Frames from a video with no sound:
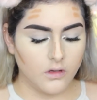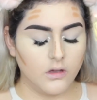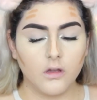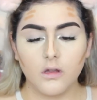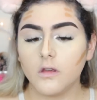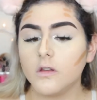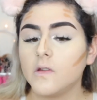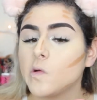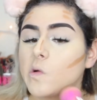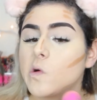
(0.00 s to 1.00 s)
And
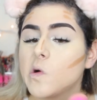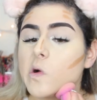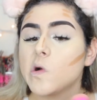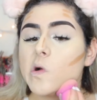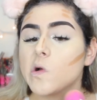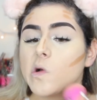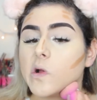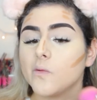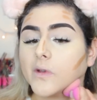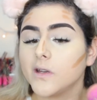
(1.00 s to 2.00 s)

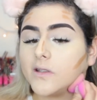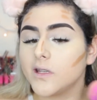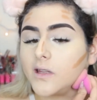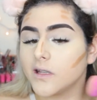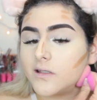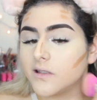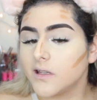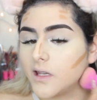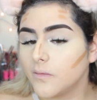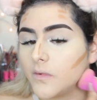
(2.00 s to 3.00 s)
I'm going to take that
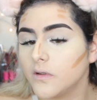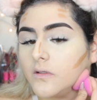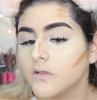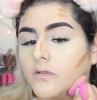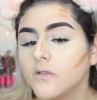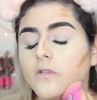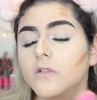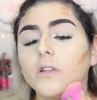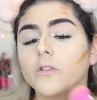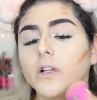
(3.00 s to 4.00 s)
same
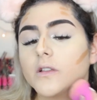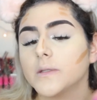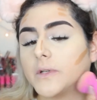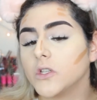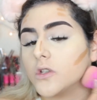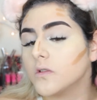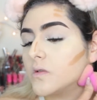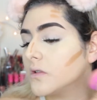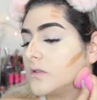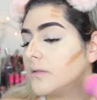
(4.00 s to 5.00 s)
L'Oreal sponge
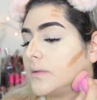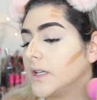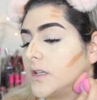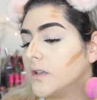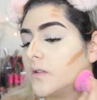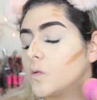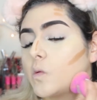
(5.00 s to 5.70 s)
to blend it.